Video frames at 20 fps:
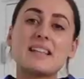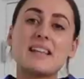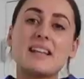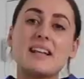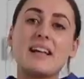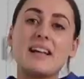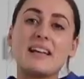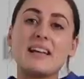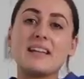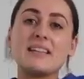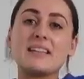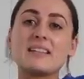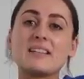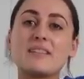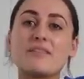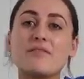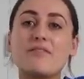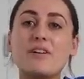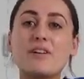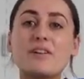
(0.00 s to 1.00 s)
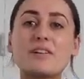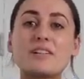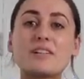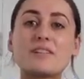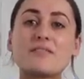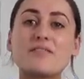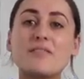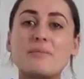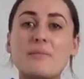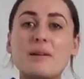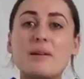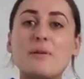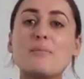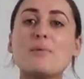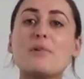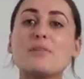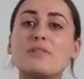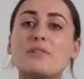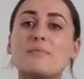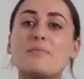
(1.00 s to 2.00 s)
are the leggings. The focus for me
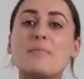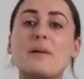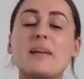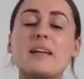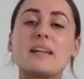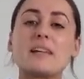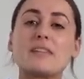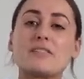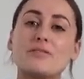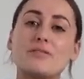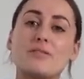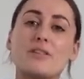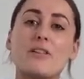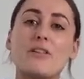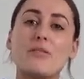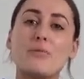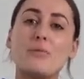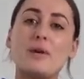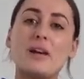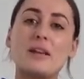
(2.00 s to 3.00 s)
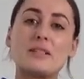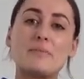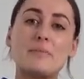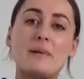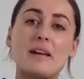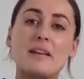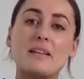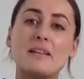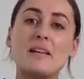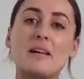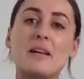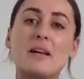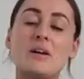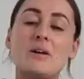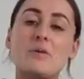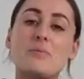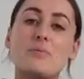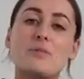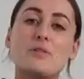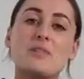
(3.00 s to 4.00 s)
was making sure that the waistband
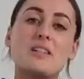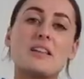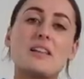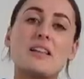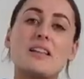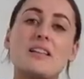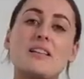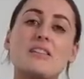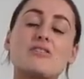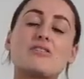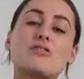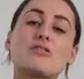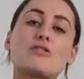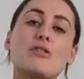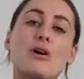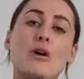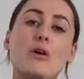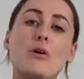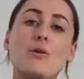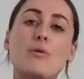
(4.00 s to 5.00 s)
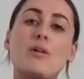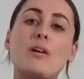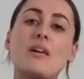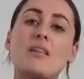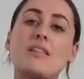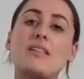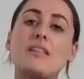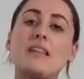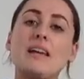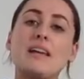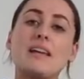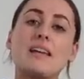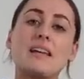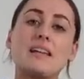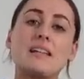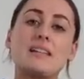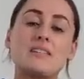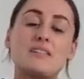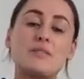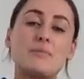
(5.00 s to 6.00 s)
was so thick
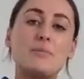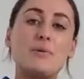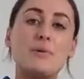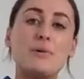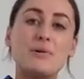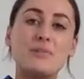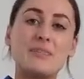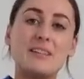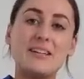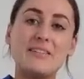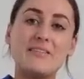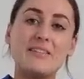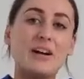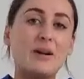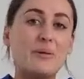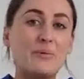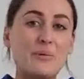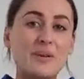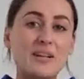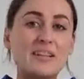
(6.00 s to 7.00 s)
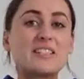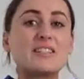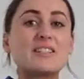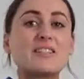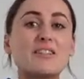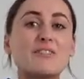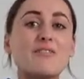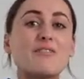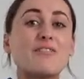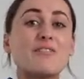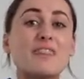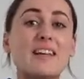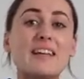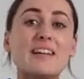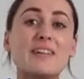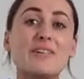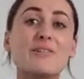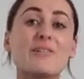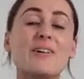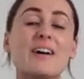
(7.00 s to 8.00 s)
and supportive. I wish you could
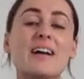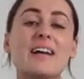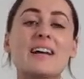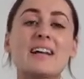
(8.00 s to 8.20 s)
feel